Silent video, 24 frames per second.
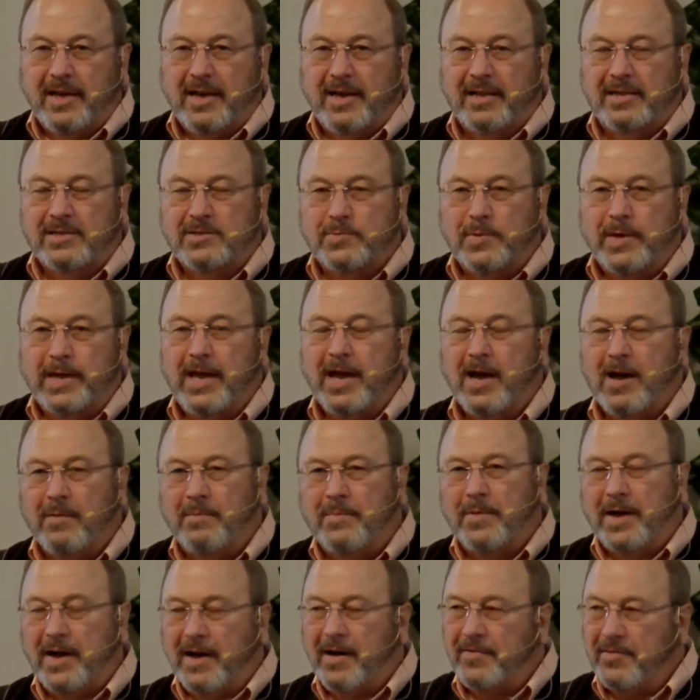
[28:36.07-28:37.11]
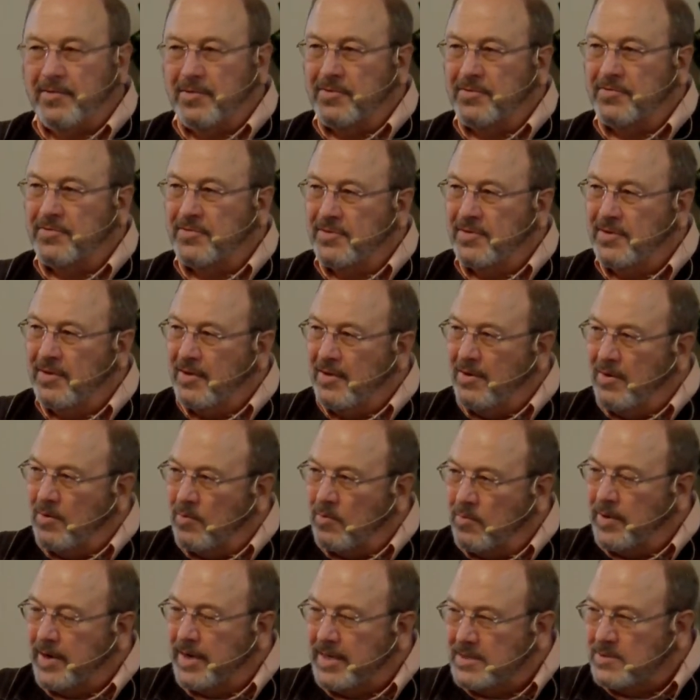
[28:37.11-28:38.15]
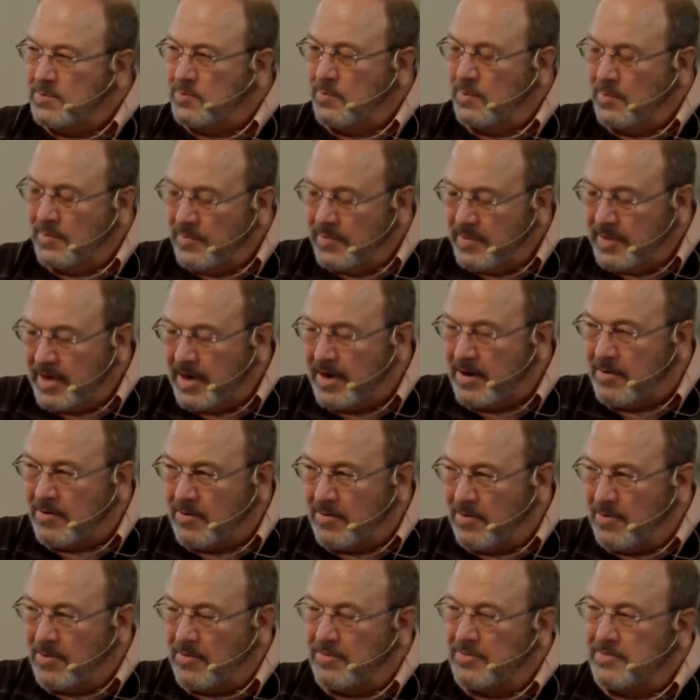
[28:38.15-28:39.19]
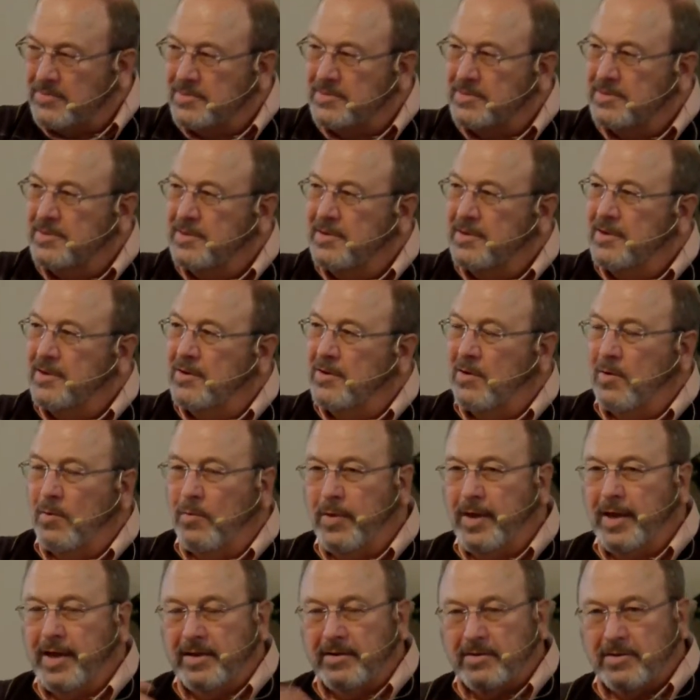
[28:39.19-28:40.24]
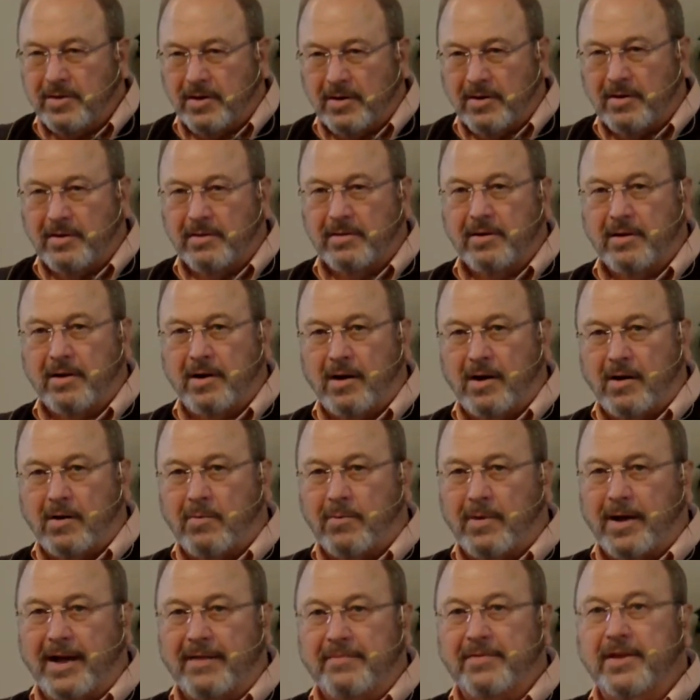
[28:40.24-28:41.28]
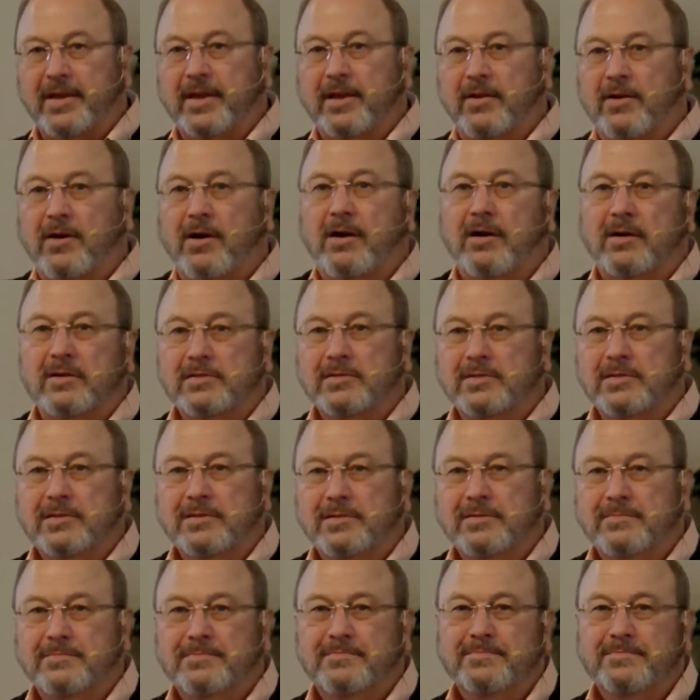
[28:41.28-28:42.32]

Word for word: And as we help others reach their goals, we in turn are arriving at ours.